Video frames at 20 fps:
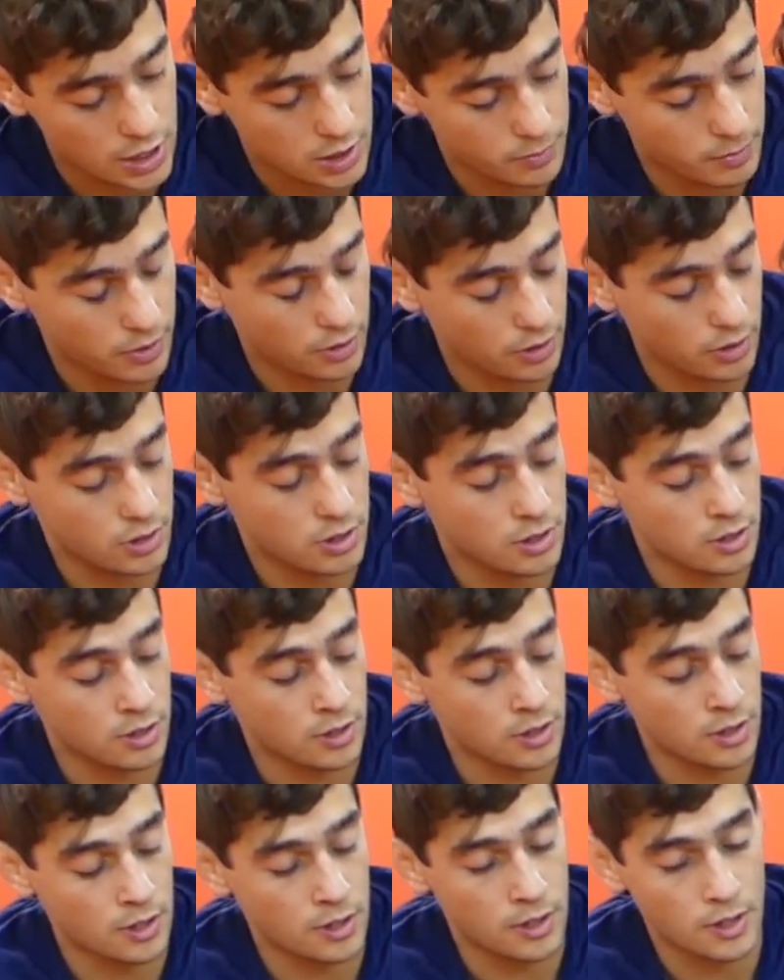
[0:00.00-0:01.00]
is because,
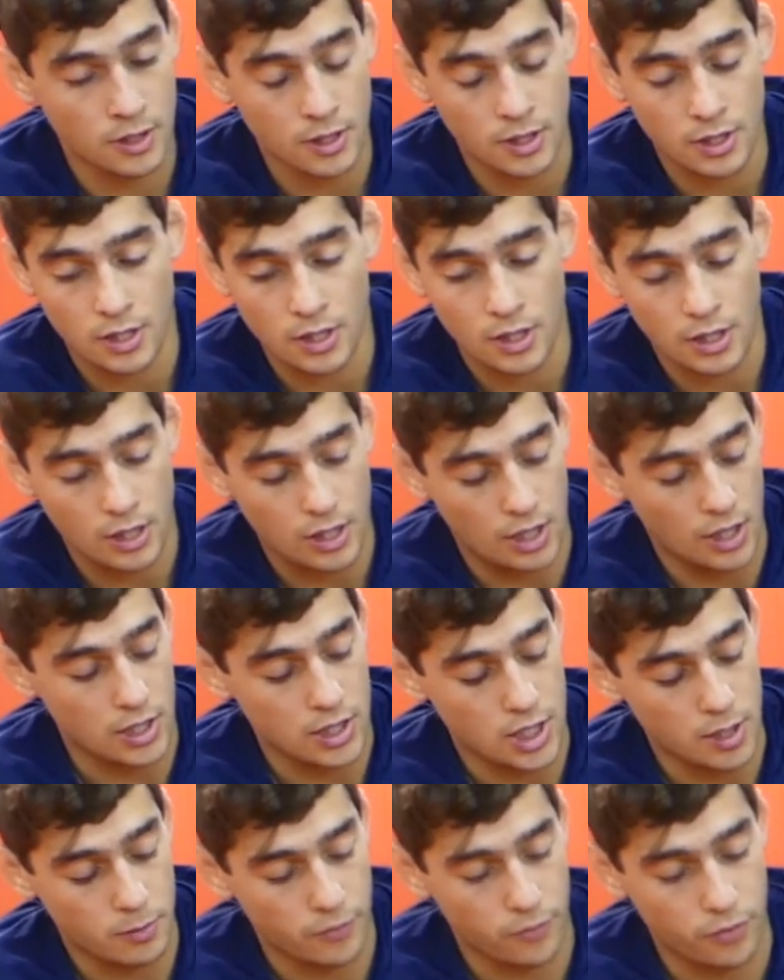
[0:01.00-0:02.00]
like I
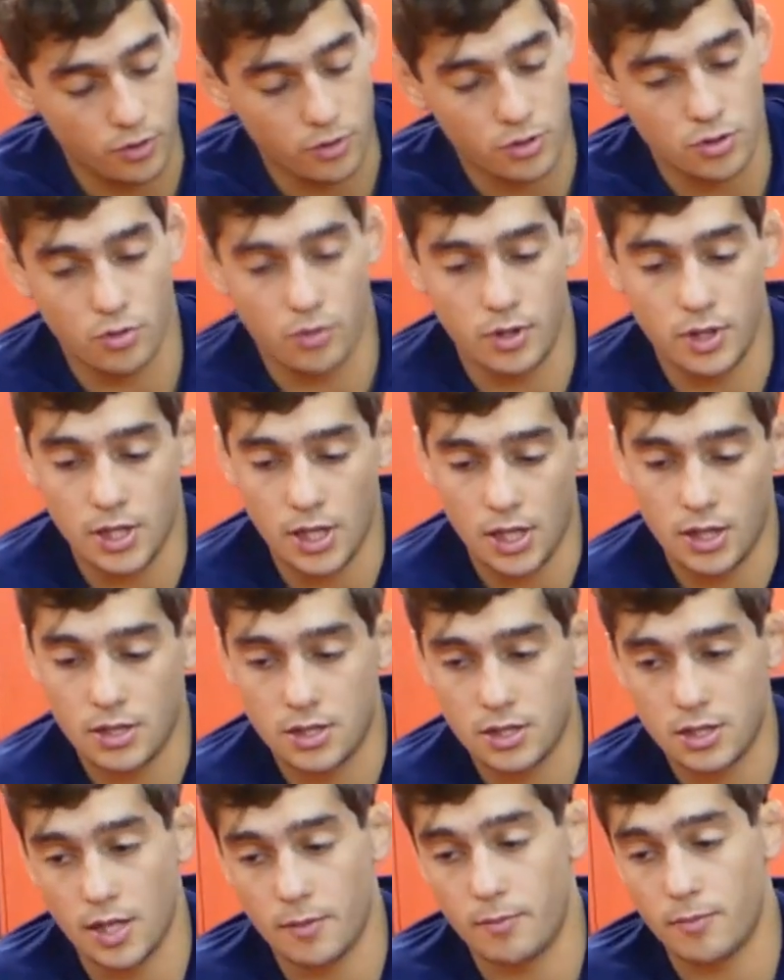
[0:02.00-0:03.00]
said before, so he can't
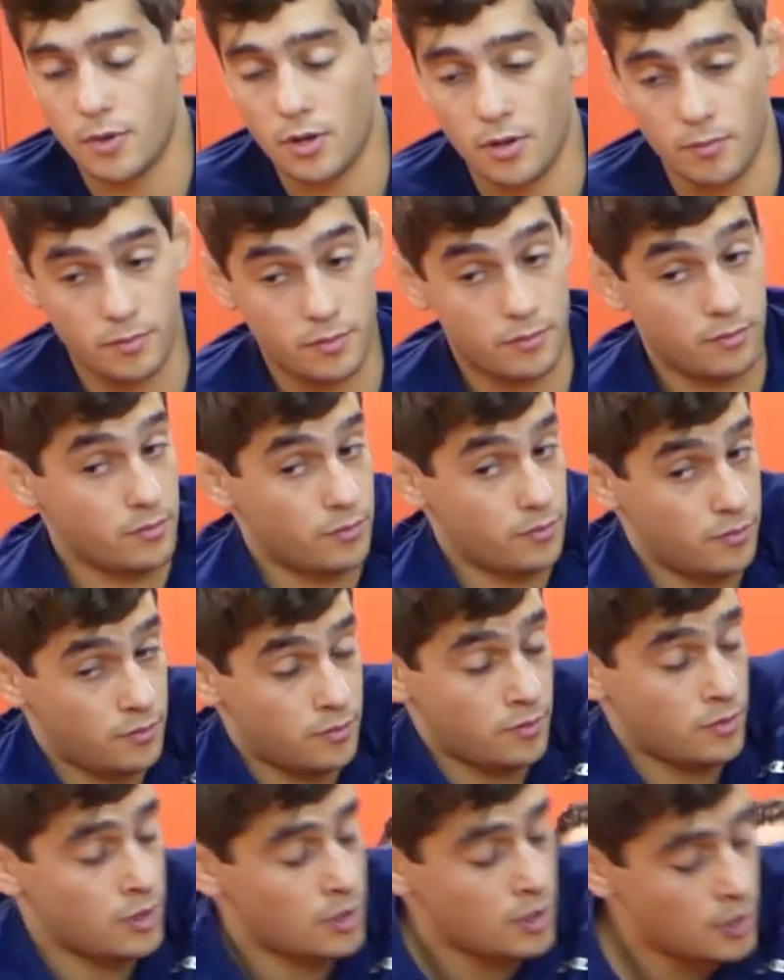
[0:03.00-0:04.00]
step up.
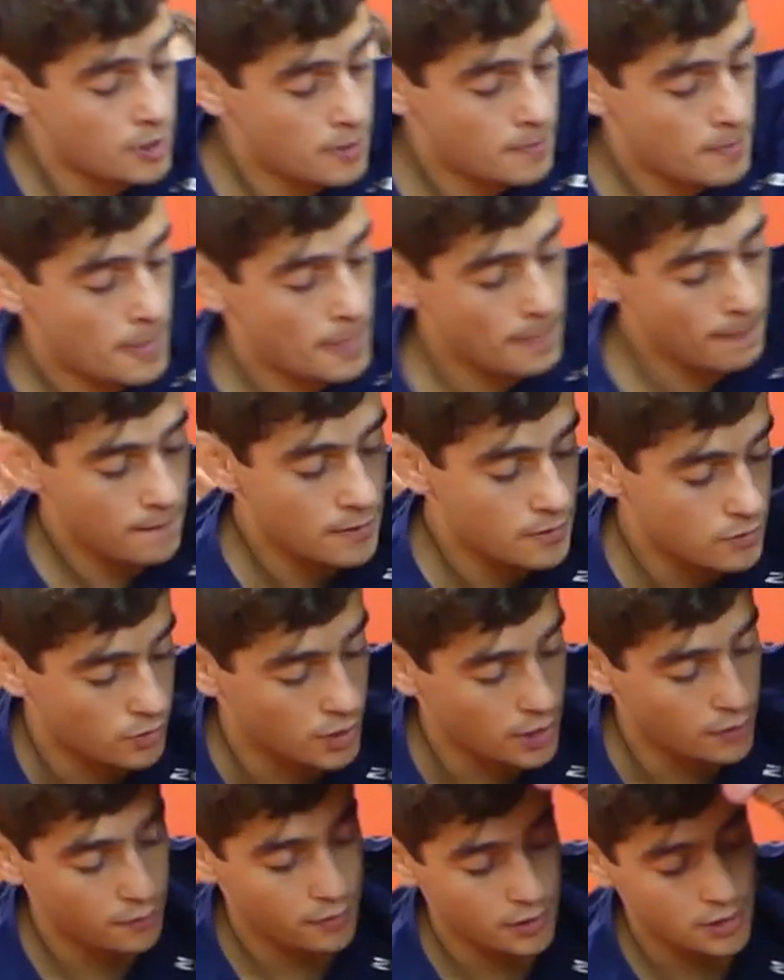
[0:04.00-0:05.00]
So
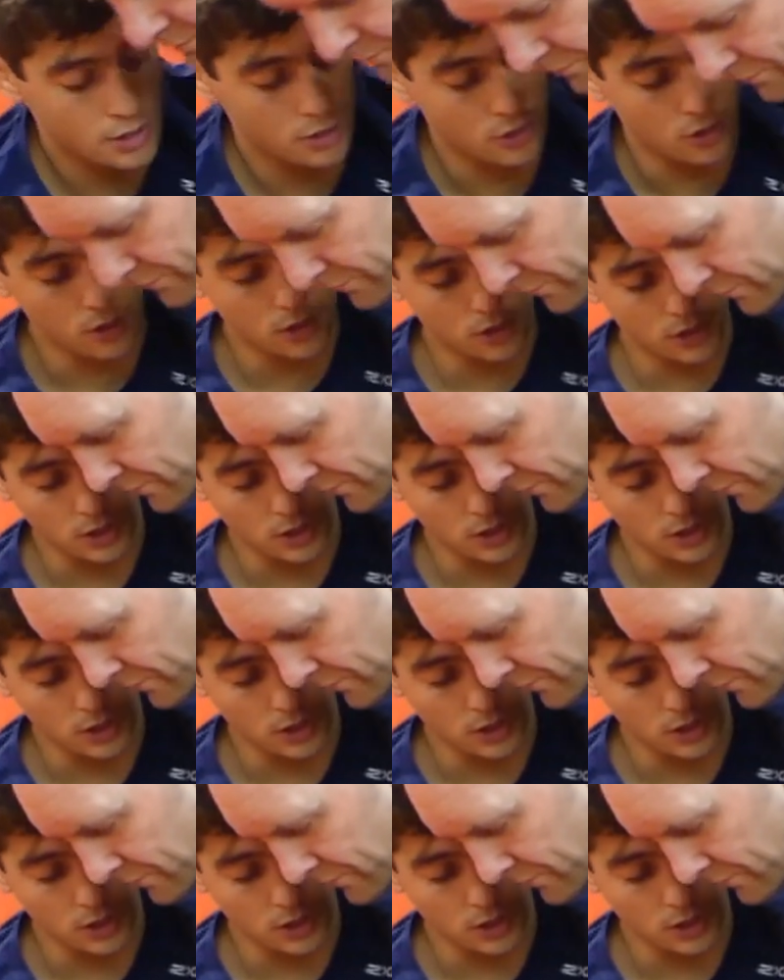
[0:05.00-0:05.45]
if it's just